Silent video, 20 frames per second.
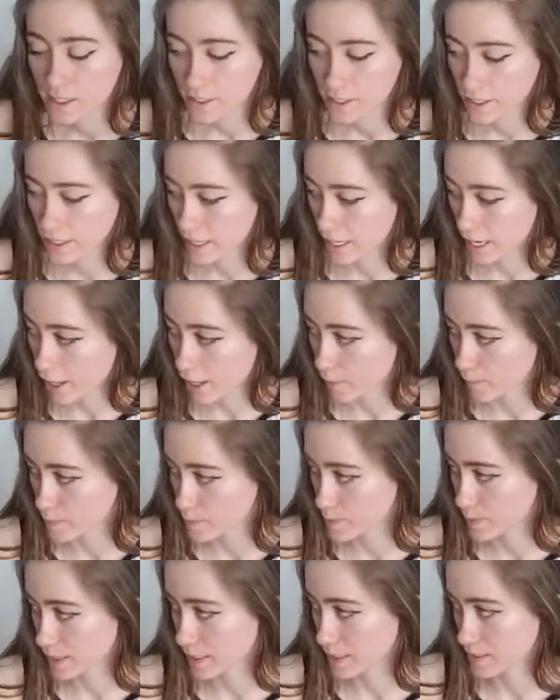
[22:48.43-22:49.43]
that
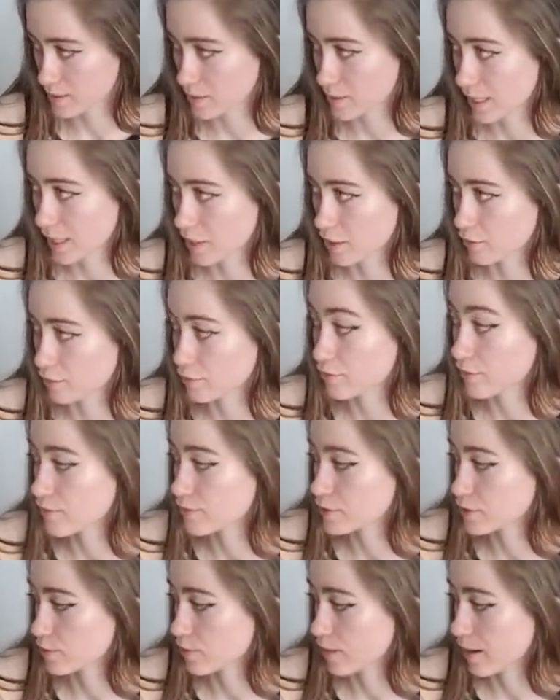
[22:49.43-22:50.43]
helps because their dander
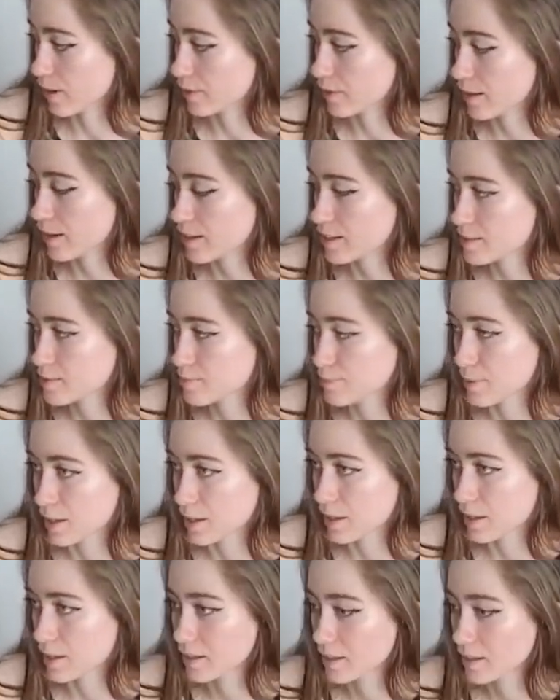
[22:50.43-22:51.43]
fluffs around less,
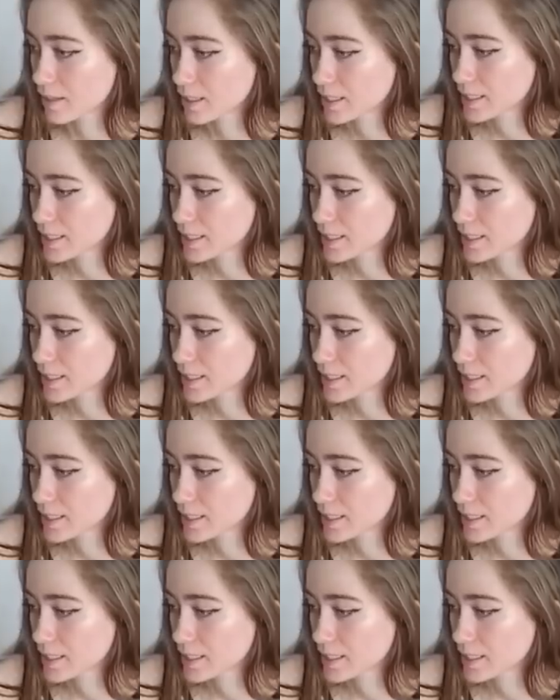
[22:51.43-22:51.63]
but